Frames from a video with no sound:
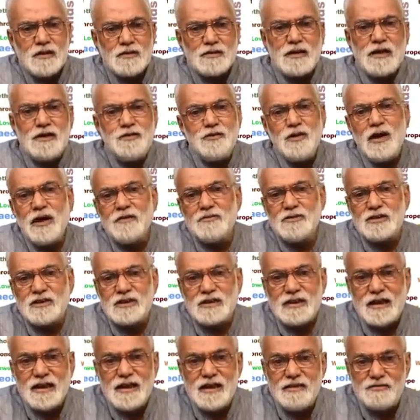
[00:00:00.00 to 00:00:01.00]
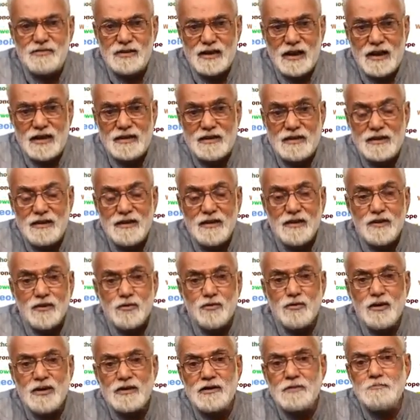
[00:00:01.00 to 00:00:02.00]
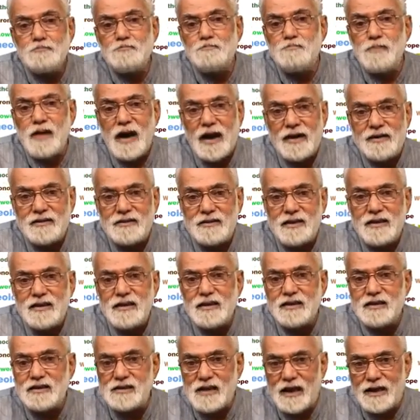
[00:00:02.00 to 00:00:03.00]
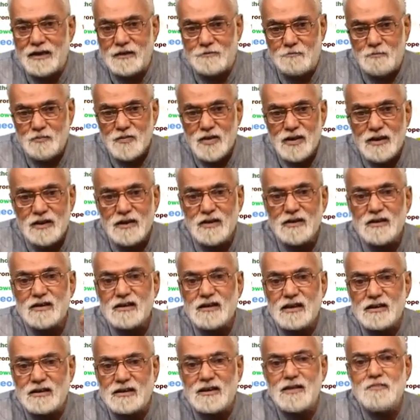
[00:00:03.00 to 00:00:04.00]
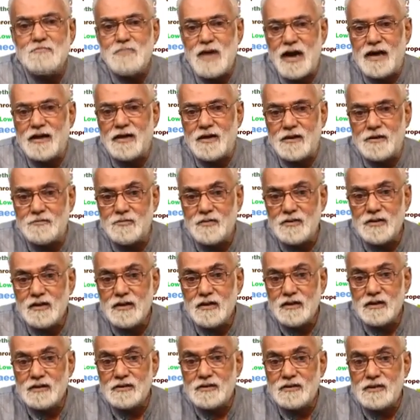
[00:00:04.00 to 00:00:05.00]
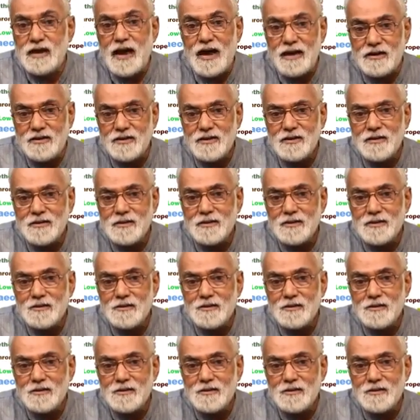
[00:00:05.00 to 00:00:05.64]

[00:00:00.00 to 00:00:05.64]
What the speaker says: Then you have a second variety where the blunting is done in such a manner that